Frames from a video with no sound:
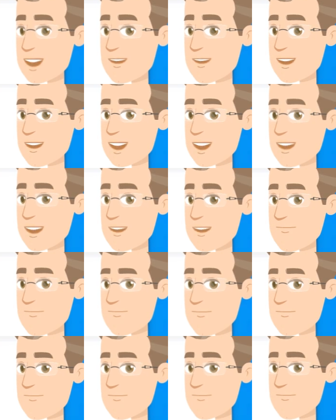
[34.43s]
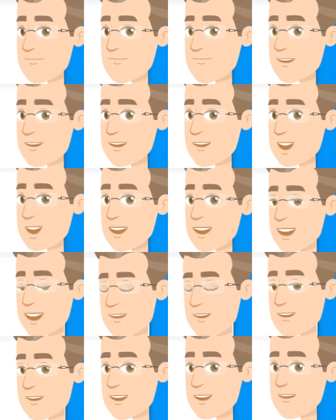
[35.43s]
Bin. Left-click
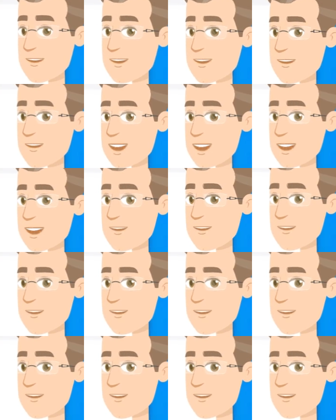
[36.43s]
on the Recycle Bin